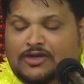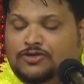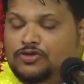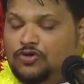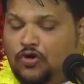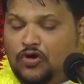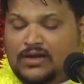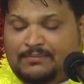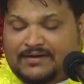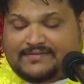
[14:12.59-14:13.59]
No
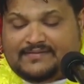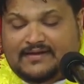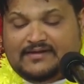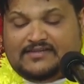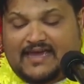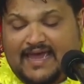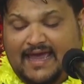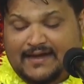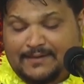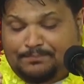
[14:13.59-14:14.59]
limit to
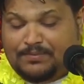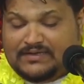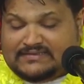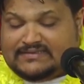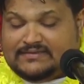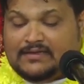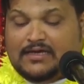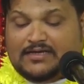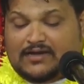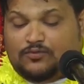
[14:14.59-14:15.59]
any person
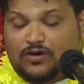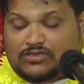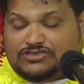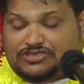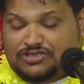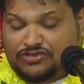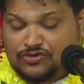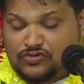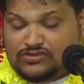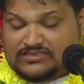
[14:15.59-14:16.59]
that wants to
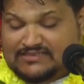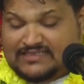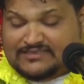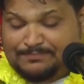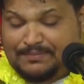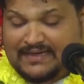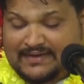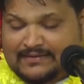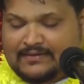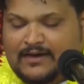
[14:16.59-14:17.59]
use this
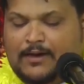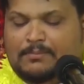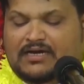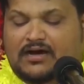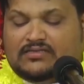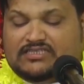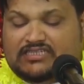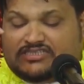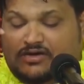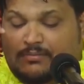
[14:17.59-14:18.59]
bead because it
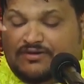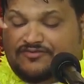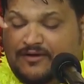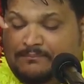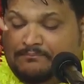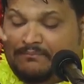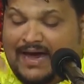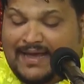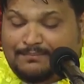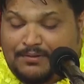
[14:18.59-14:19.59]
is coming from
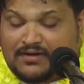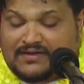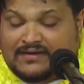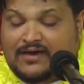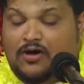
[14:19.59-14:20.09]
my body.